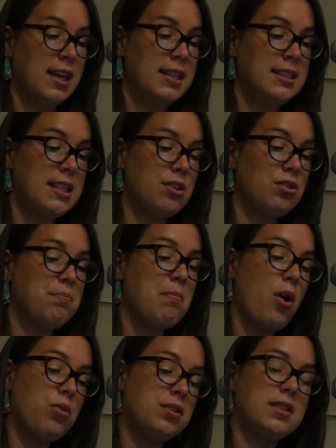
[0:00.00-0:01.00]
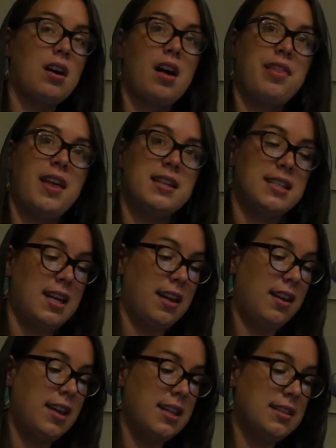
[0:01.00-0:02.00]
considered most
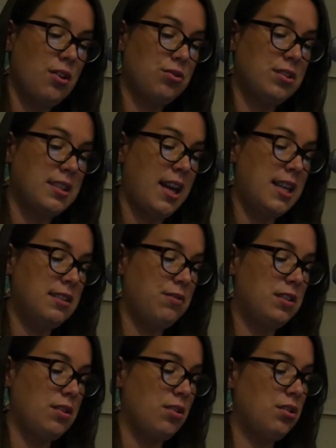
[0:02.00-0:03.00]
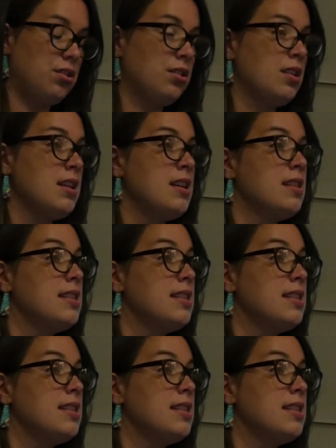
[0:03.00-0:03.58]
authentic in social science research.